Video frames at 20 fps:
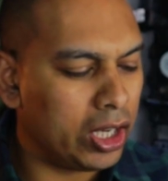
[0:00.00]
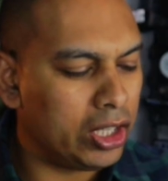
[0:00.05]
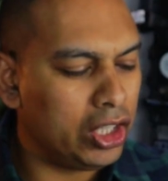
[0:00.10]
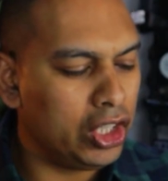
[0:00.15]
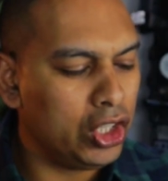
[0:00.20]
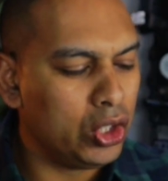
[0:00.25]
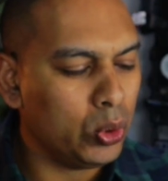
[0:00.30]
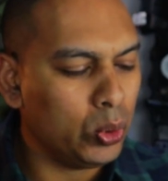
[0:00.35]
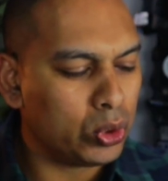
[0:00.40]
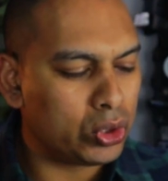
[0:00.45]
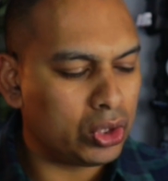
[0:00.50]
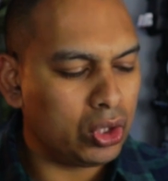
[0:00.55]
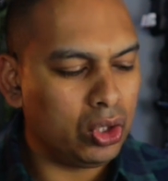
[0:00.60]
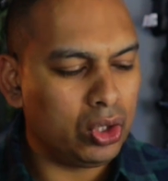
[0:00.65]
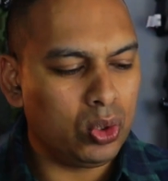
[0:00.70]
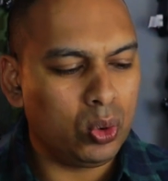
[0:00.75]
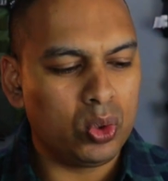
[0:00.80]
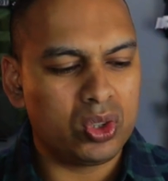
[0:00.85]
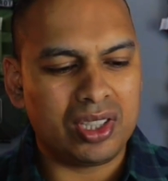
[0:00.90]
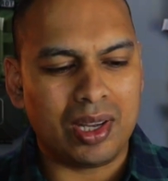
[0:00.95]
it used to
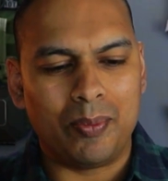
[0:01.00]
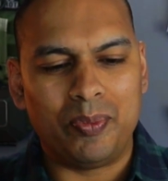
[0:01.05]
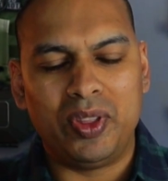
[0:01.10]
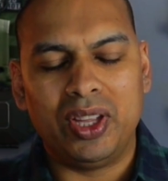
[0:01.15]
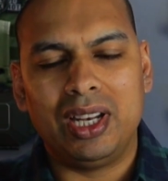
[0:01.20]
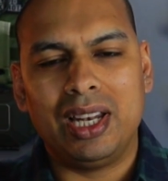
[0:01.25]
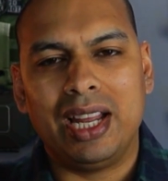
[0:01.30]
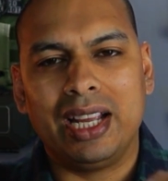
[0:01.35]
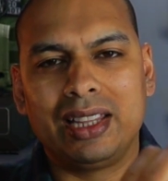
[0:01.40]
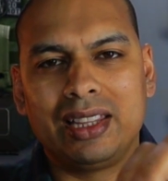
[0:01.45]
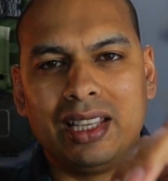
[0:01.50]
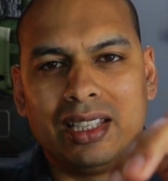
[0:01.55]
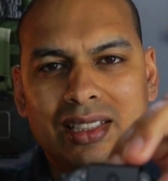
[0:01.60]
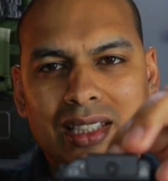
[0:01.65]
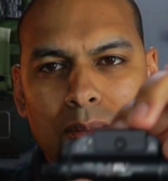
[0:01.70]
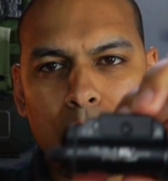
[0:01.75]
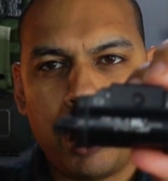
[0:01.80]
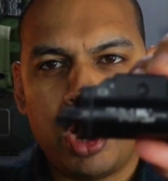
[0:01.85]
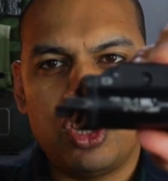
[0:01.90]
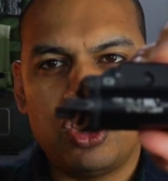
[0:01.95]
do something like
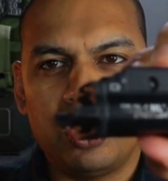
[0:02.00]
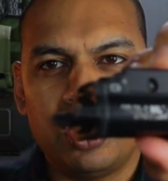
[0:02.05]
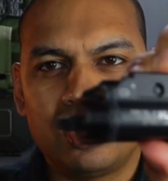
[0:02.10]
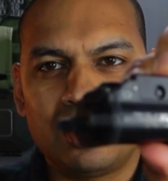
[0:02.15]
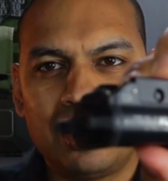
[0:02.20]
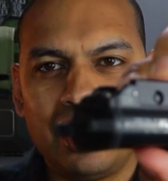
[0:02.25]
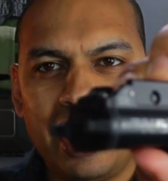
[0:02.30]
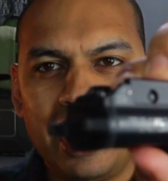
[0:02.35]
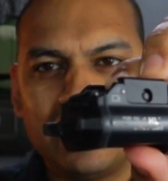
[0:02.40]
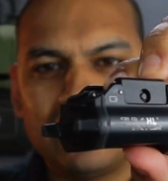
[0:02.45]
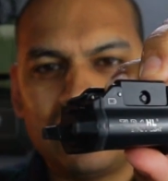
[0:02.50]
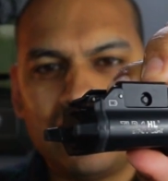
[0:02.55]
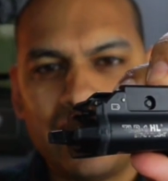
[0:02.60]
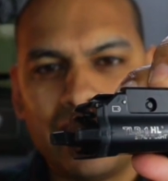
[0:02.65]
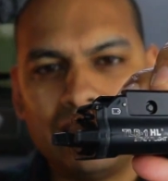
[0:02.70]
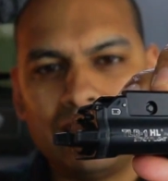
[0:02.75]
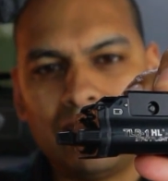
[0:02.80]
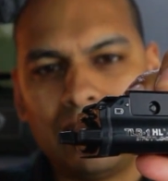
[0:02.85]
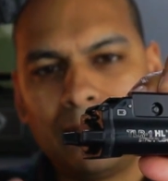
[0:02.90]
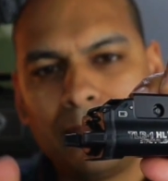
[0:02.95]
this. Imagine this is the
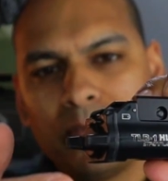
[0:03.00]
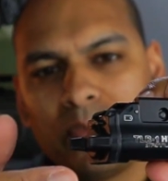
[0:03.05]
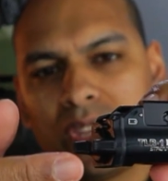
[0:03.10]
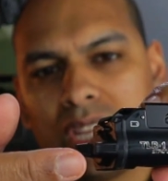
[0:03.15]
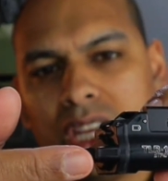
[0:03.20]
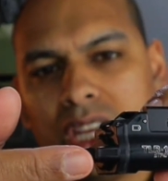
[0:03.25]
X300.